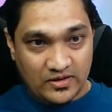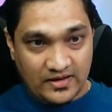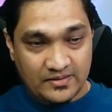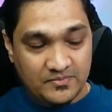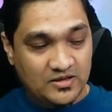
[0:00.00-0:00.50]

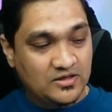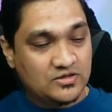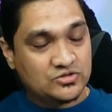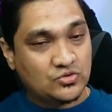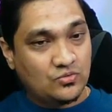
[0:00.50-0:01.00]
time.
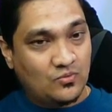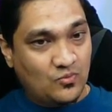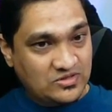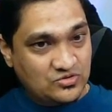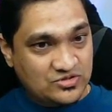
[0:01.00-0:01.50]
So
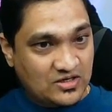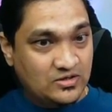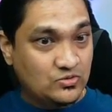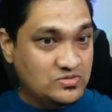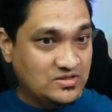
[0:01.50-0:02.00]
once you start
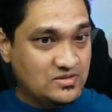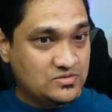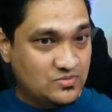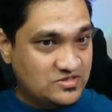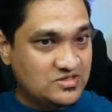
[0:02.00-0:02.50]
using the
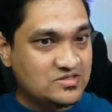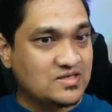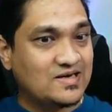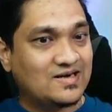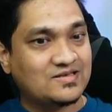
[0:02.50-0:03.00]
switches,
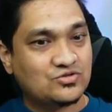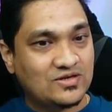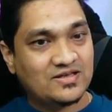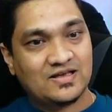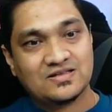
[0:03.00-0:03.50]
it
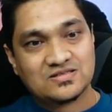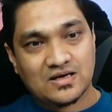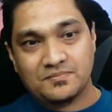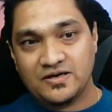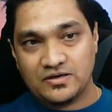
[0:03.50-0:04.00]
actually gets
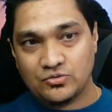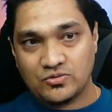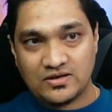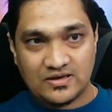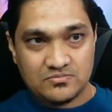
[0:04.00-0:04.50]
updated
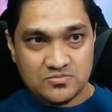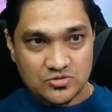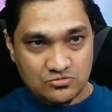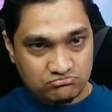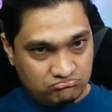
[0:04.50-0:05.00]
over time.
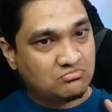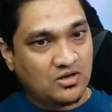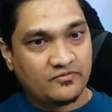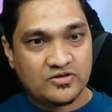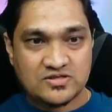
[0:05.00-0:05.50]
So
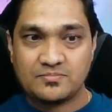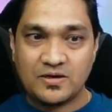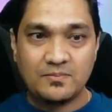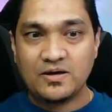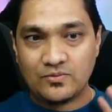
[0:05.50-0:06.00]
after some
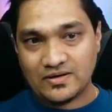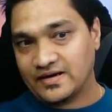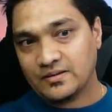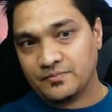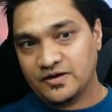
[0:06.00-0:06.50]
time, it will
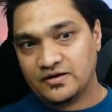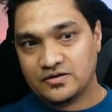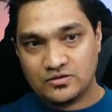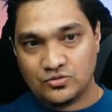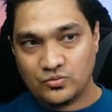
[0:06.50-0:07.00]
get
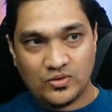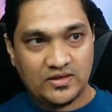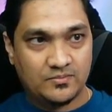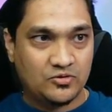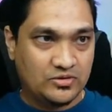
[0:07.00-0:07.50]
updated. Don't worry
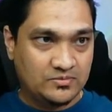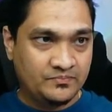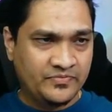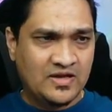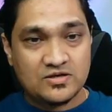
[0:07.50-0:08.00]
about it.
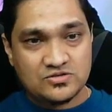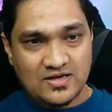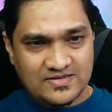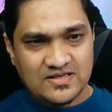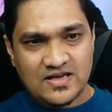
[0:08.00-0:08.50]
So
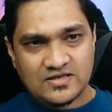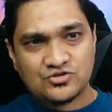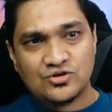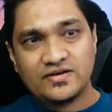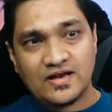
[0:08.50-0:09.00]
let's say
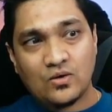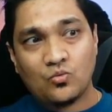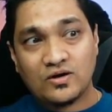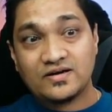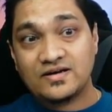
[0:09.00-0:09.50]
actually now
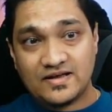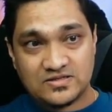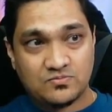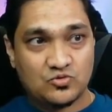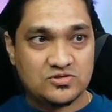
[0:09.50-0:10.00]
what it
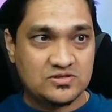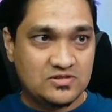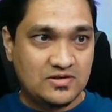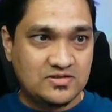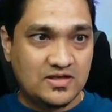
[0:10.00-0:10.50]
exposes. So
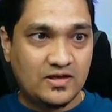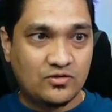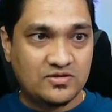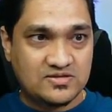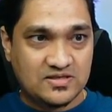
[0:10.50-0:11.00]
let's click
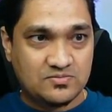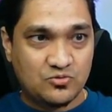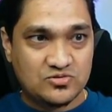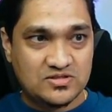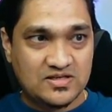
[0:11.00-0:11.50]
on this
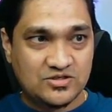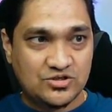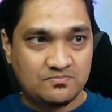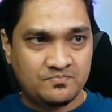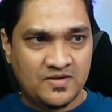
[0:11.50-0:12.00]
exposes section.